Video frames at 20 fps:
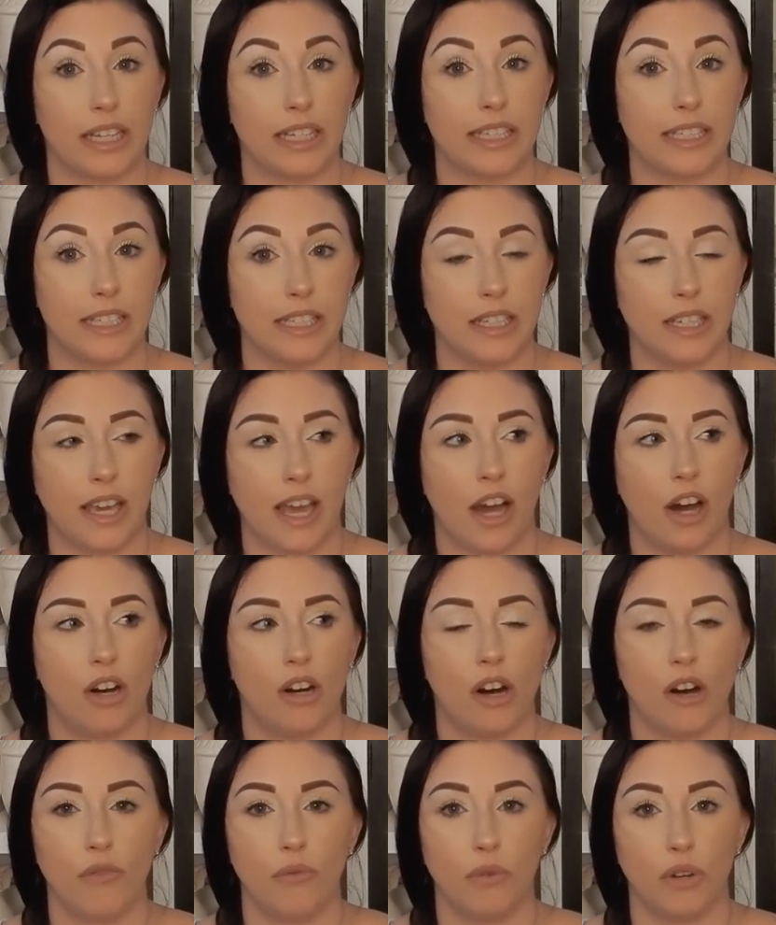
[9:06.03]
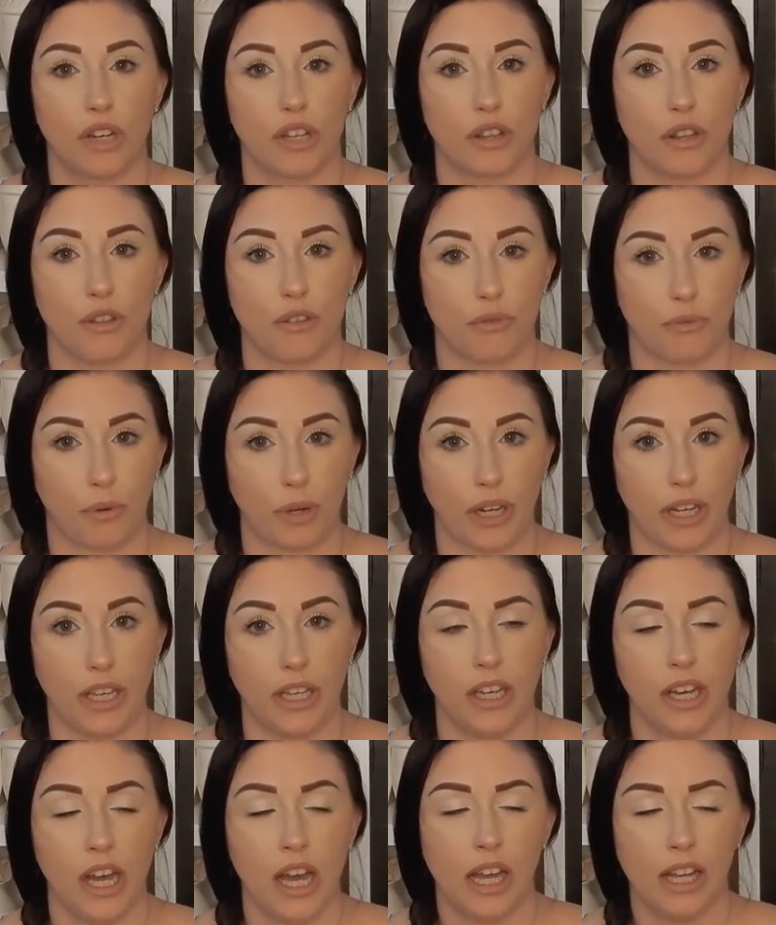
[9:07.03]
get a decal of one of the
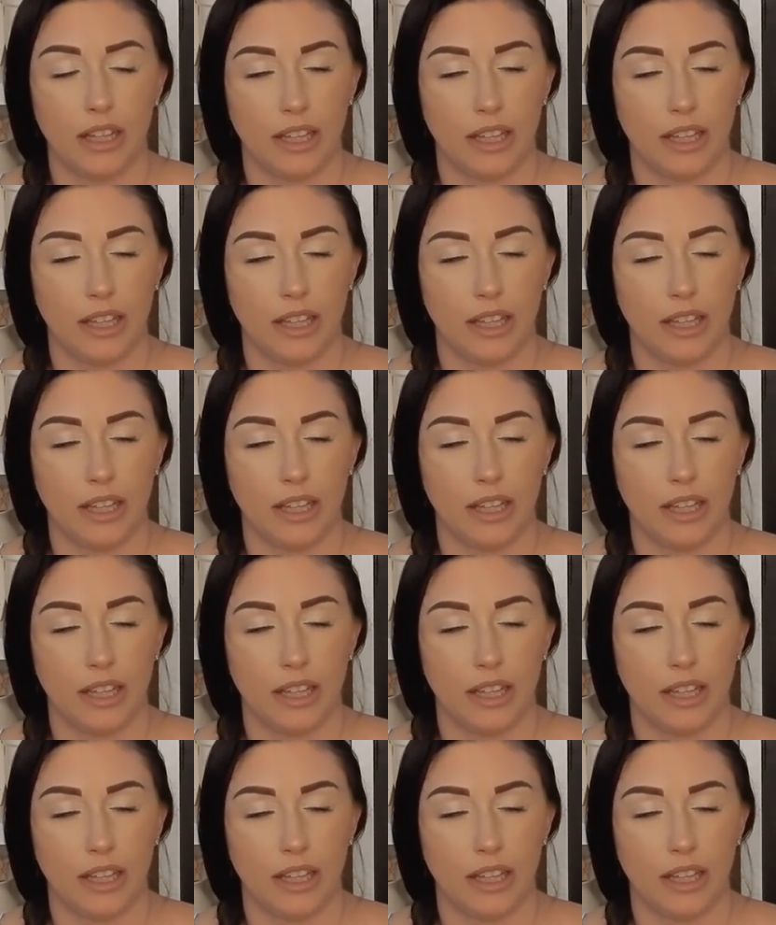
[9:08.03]
three,